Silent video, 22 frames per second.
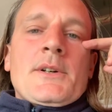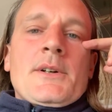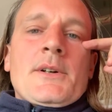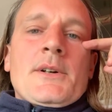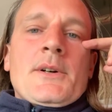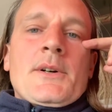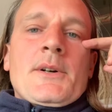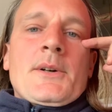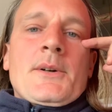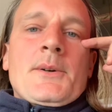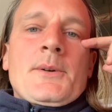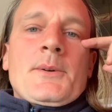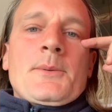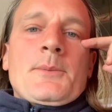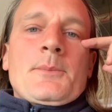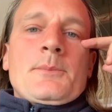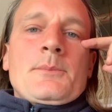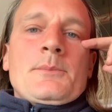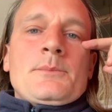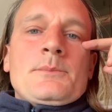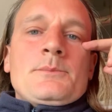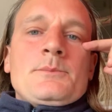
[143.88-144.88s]

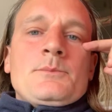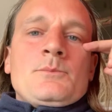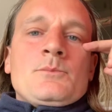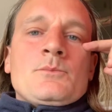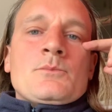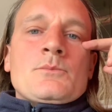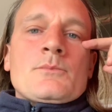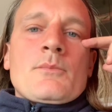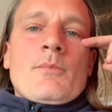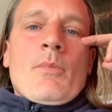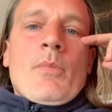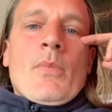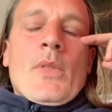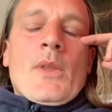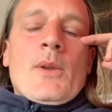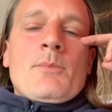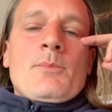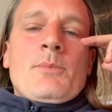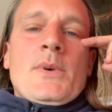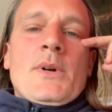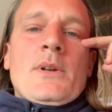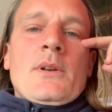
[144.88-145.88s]
um,
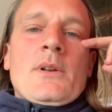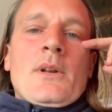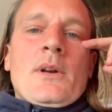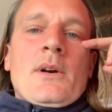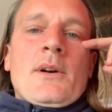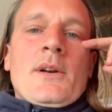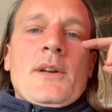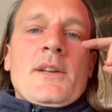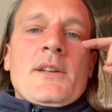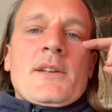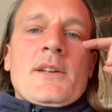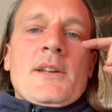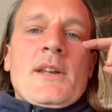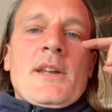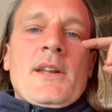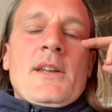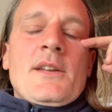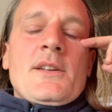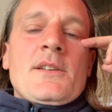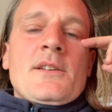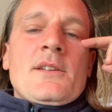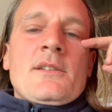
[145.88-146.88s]
but like
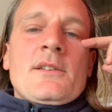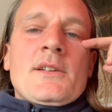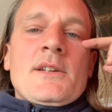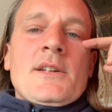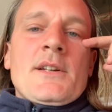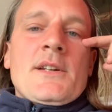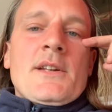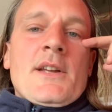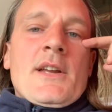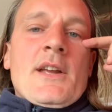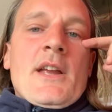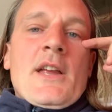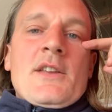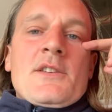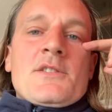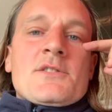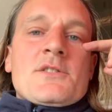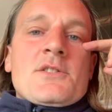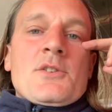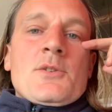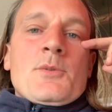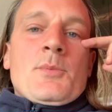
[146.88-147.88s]
he he's
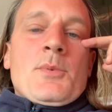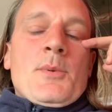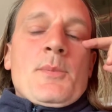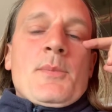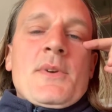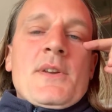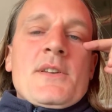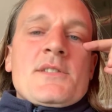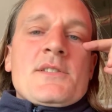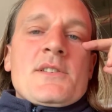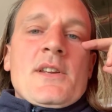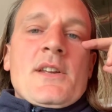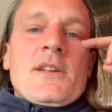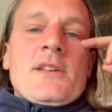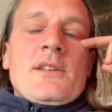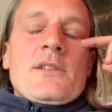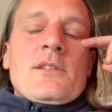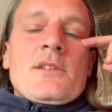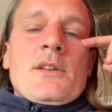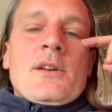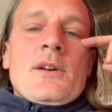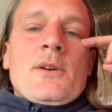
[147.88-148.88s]
super busy,
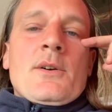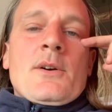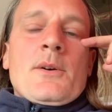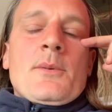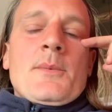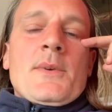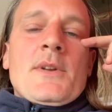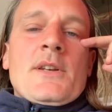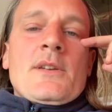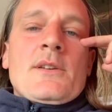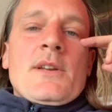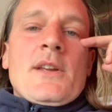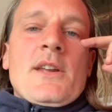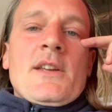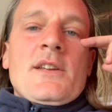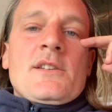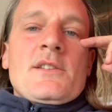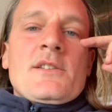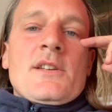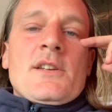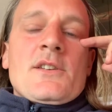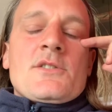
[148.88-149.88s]
you know. I mean,
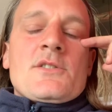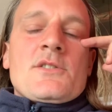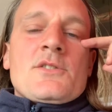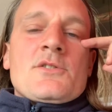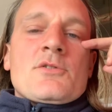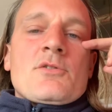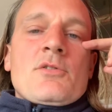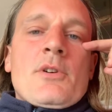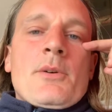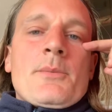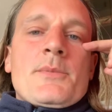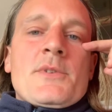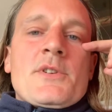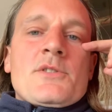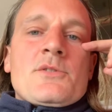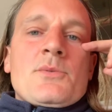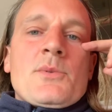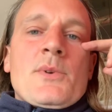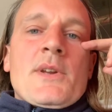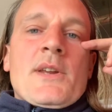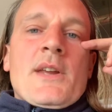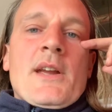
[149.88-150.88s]
he described his
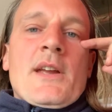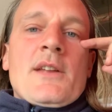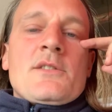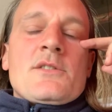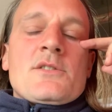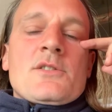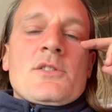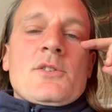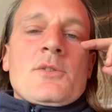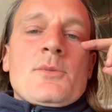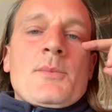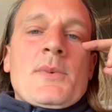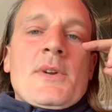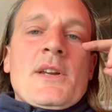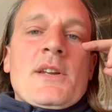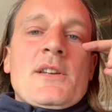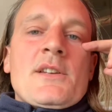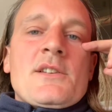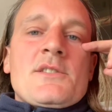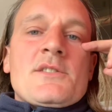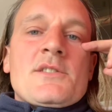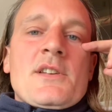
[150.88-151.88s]
weekend to me
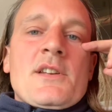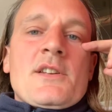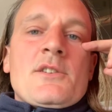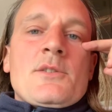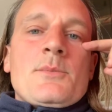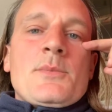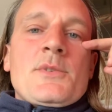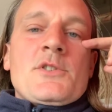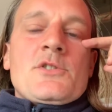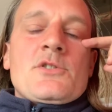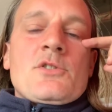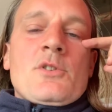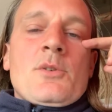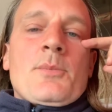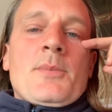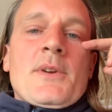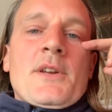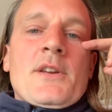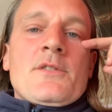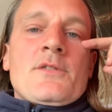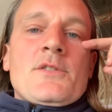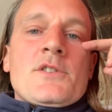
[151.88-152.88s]
and he said he'd be
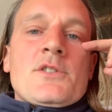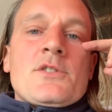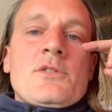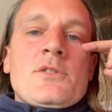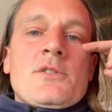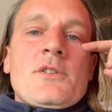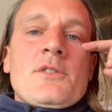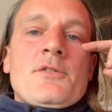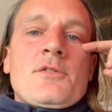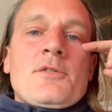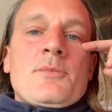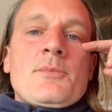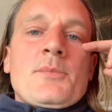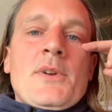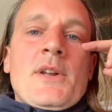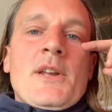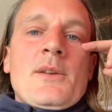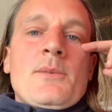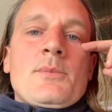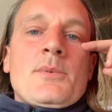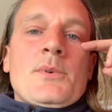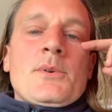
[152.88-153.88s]
shopping for two different
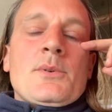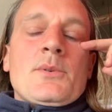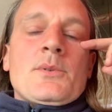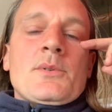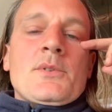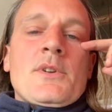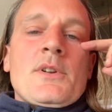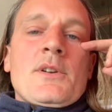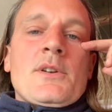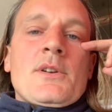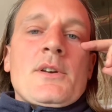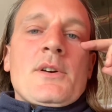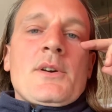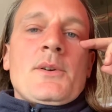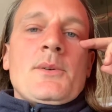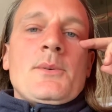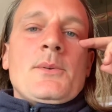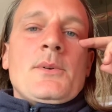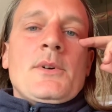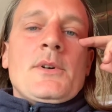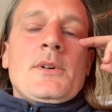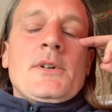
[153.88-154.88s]
people, you
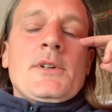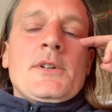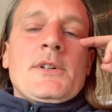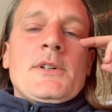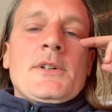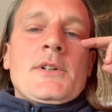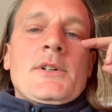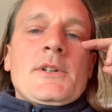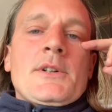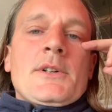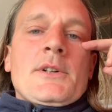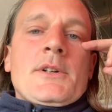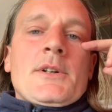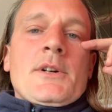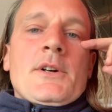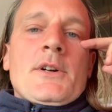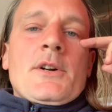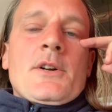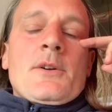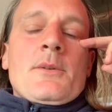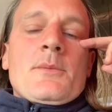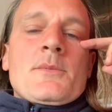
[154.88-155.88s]
know.
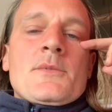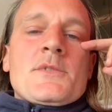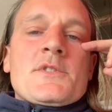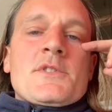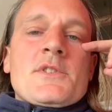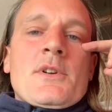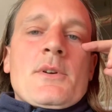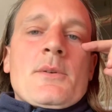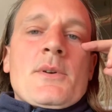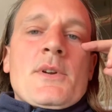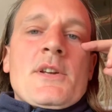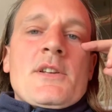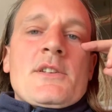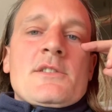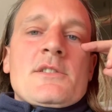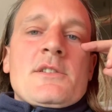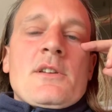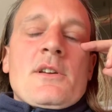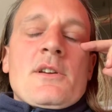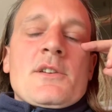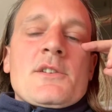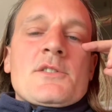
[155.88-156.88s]
Um, so he's
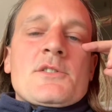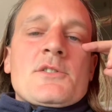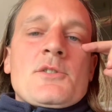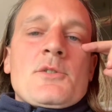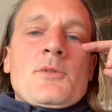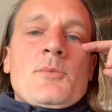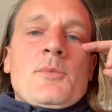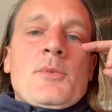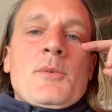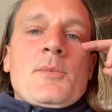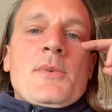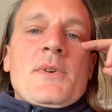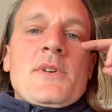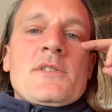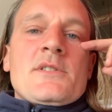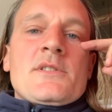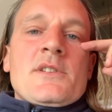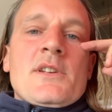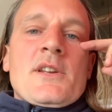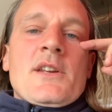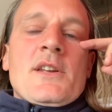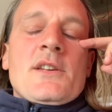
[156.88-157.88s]
like super
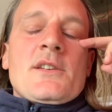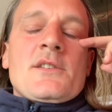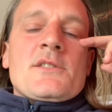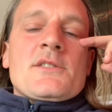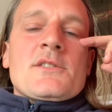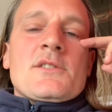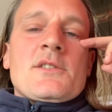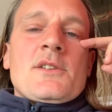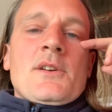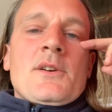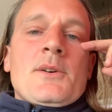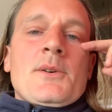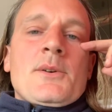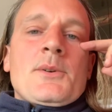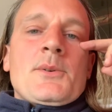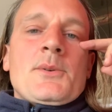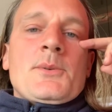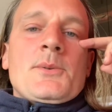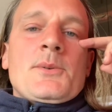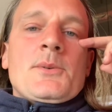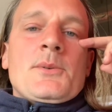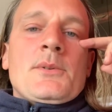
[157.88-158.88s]
busy.
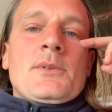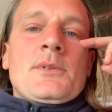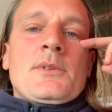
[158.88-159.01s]
So,